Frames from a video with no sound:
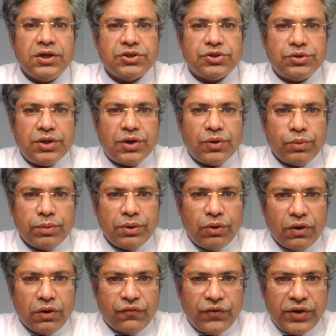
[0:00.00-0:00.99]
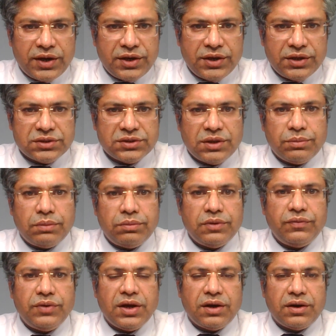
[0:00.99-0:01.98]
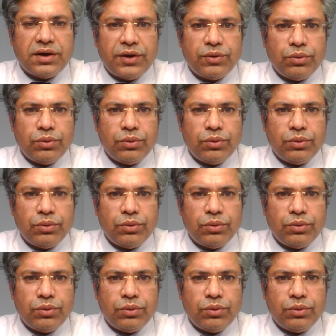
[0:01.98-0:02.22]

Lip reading: So there could be a lot of factors that probably we can try